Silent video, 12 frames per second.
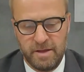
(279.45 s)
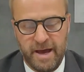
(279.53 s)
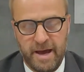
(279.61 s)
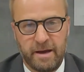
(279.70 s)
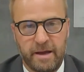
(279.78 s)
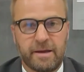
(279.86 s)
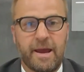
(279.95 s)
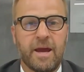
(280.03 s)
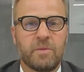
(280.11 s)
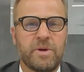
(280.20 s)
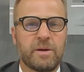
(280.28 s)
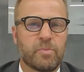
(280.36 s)
that it
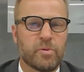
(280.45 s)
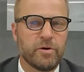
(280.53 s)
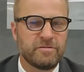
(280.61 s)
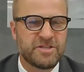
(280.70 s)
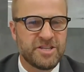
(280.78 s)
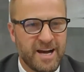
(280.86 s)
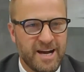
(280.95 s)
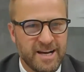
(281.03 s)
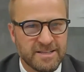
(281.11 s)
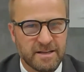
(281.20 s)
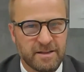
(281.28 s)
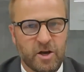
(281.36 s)
can be improved
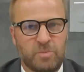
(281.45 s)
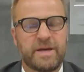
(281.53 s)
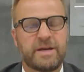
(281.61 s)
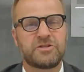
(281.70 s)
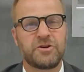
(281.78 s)
just a little bit